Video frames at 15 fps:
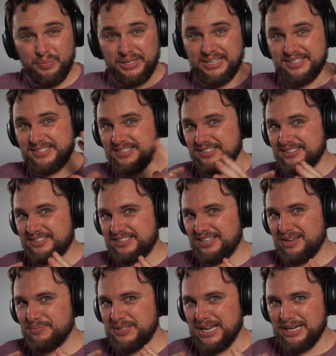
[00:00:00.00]
because
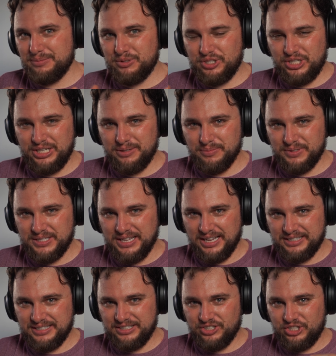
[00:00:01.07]
sometimes seems
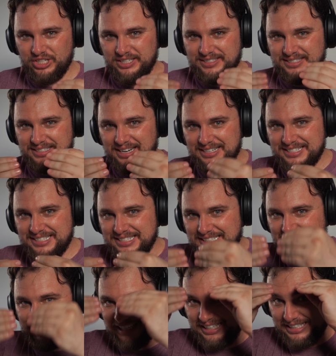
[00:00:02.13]
that she starts
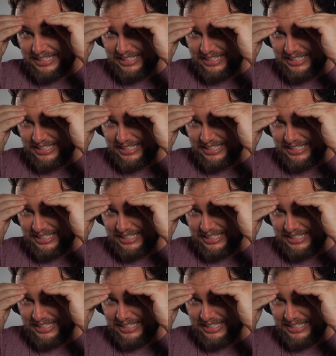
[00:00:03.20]
singing